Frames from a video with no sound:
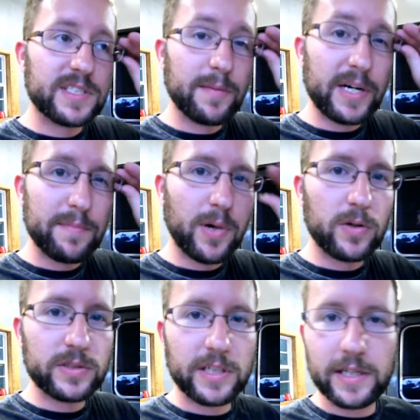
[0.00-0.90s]
somebody
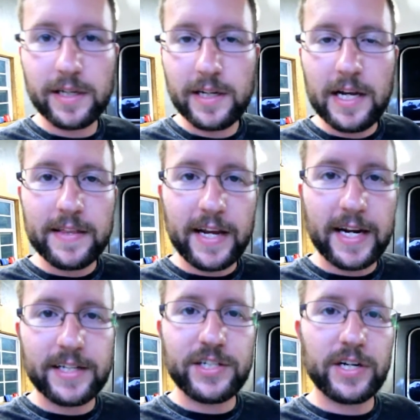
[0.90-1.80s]
posted they
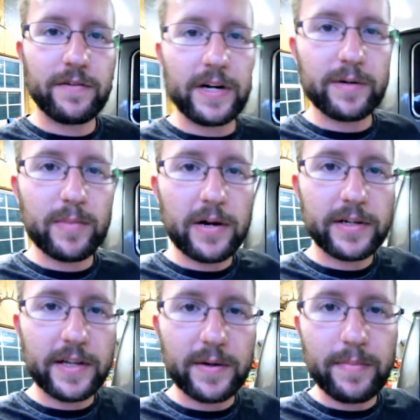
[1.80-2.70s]
had a generator mounted
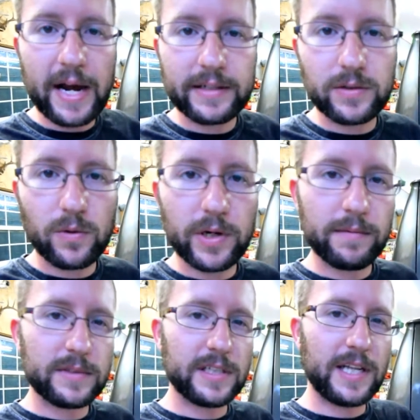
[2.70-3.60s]
on their back door and it
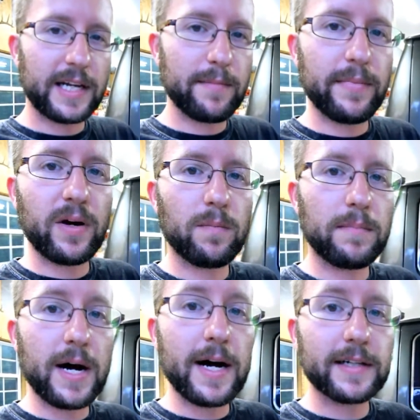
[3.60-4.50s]
was in like a metal
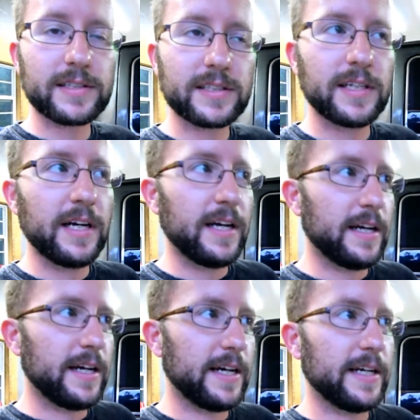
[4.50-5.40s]
box
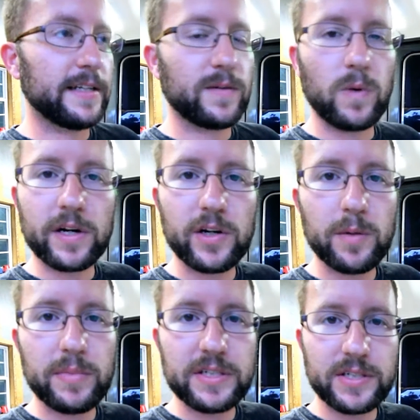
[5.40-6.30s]
and where it
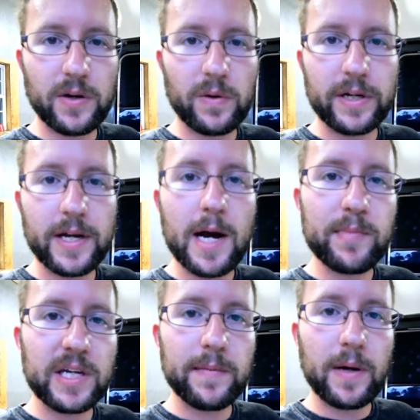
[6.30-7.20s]
couldn't be stolen. I'm
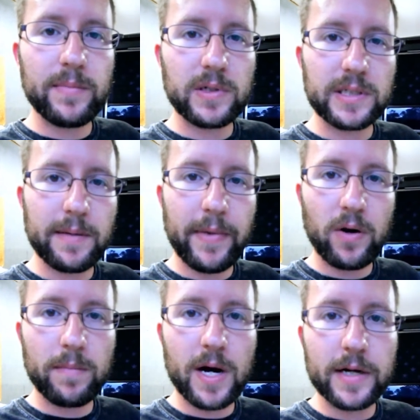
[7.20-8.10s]
thinking about building a
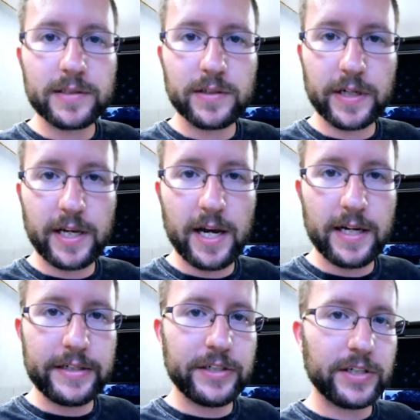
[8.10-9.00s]
metal box or a
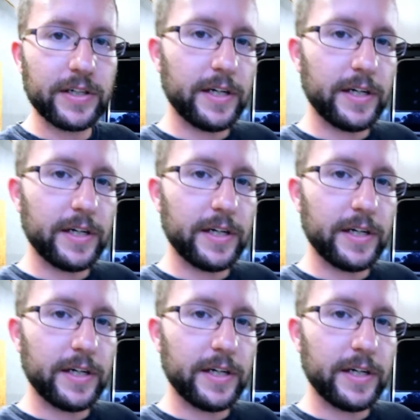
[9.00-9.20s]
cage